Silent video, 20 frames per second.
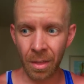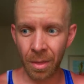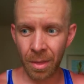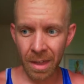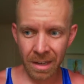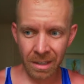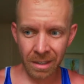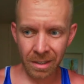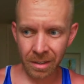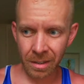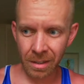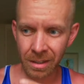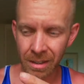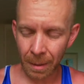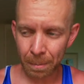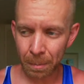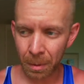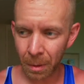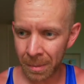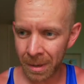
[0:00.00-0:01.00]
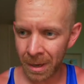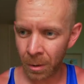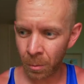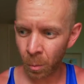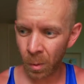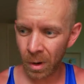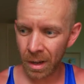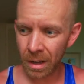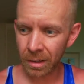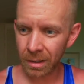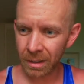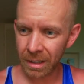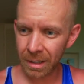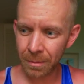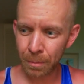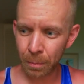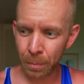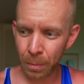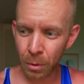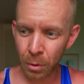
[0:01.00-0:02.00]
this supplement will
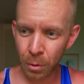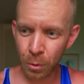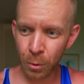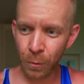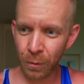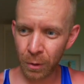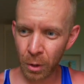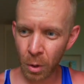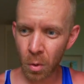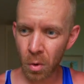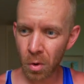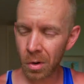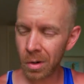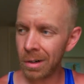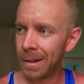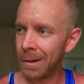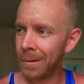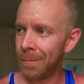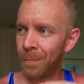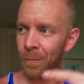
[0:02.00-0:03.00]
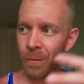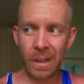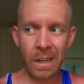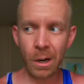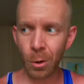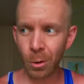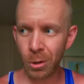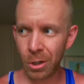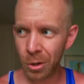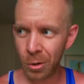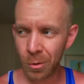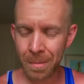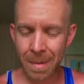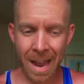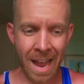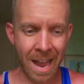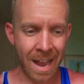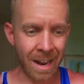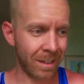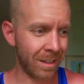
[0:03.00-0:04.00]
improve your VO2
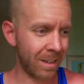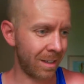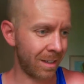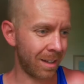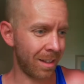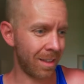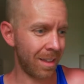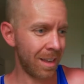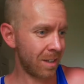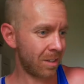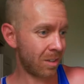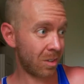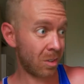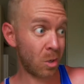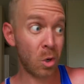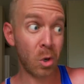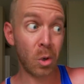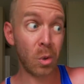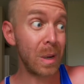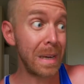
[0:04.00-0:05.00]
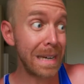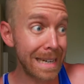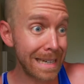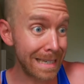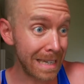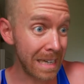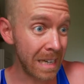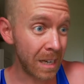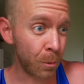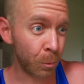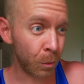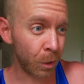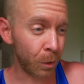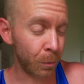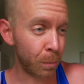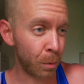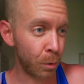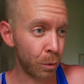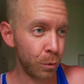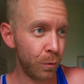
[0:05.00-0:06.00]
max. This creatine will
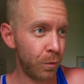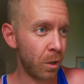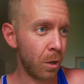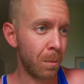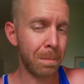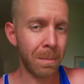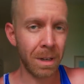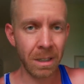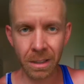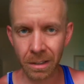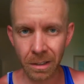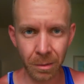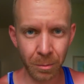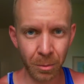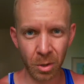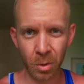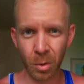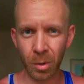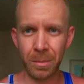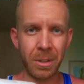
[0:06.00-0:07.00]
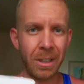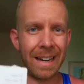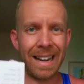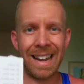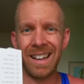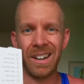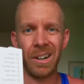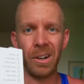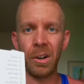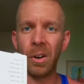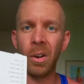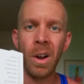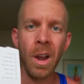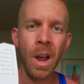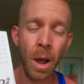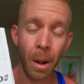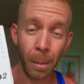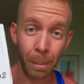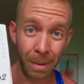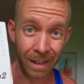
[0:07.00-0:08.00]
improve your muscle absorption. I don't know.
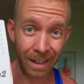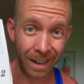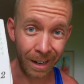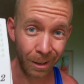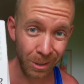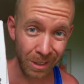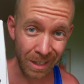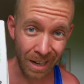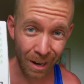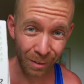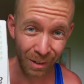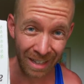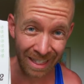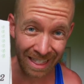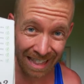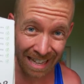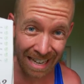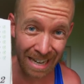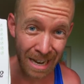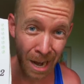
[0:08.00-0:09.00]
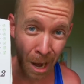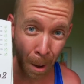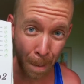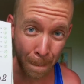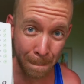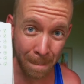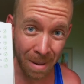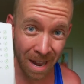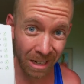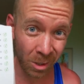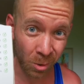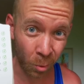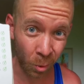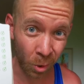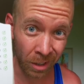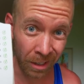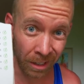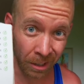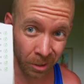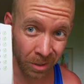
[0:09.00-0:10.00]
But I was having the best
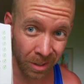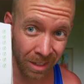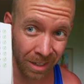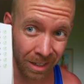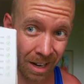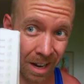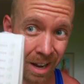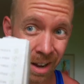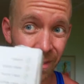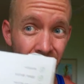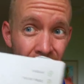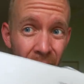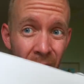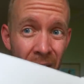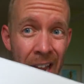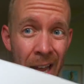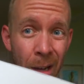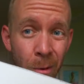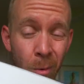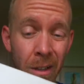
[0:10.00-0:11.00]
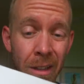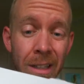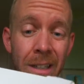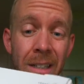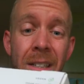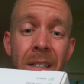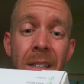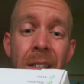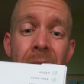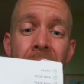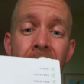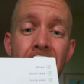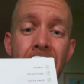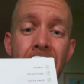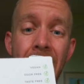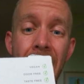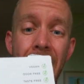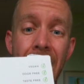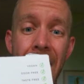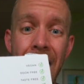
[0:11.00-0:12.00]
workouts I've ever had with this.
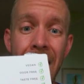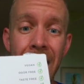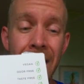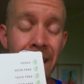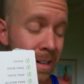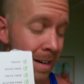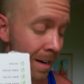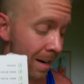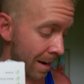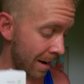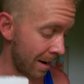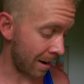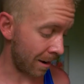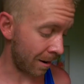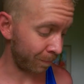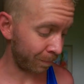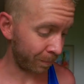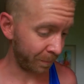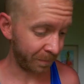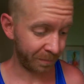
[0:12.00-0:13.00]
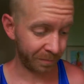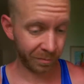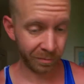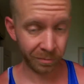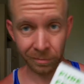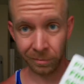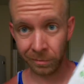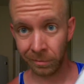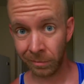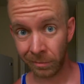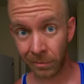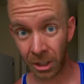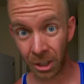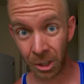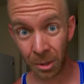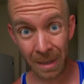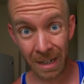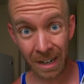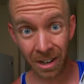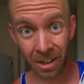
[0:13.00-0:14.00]
And you're
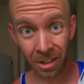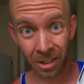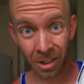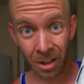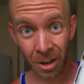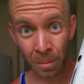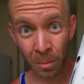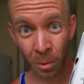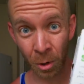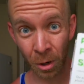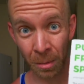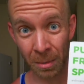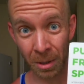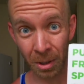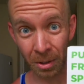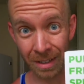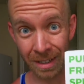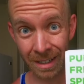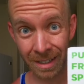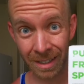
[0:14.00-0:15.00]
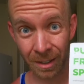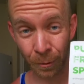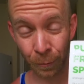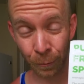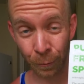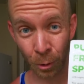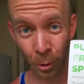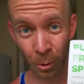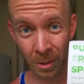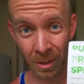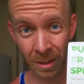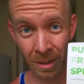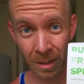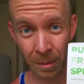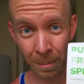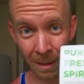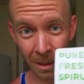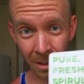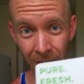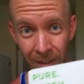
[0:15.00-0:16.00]
going to be hearing a lot more about this frozen
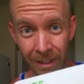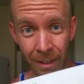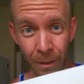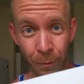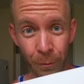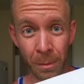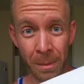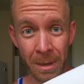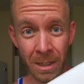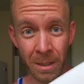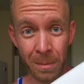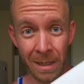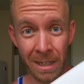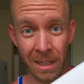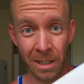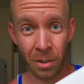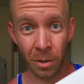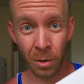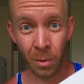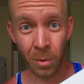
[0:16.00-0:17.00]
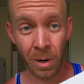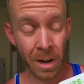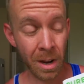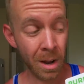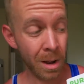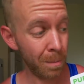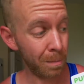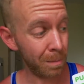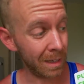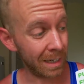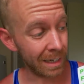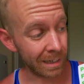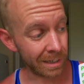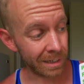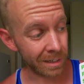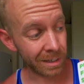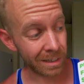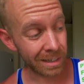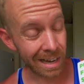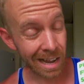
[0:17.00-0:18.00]
spirulina from SP2
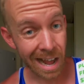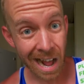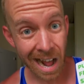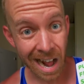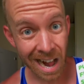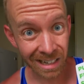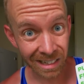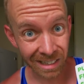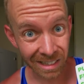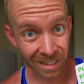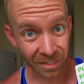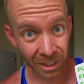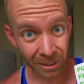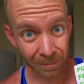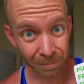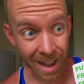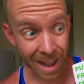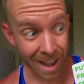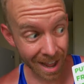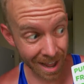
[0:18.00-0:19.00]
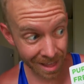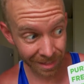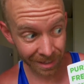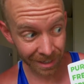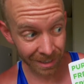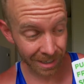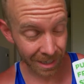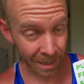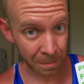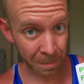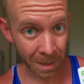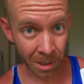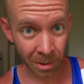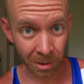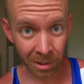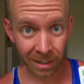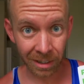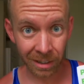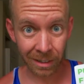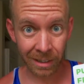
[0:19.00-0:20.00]
because I love it. And they sent me out
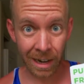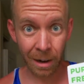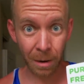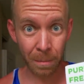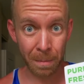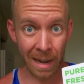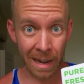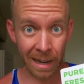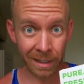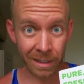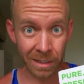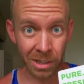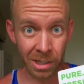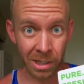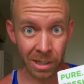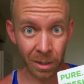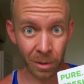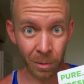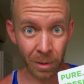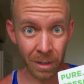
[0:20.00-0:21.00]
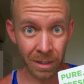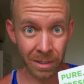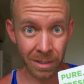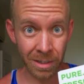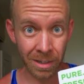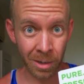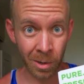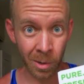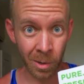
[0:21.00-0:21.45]
a little care package here while I was in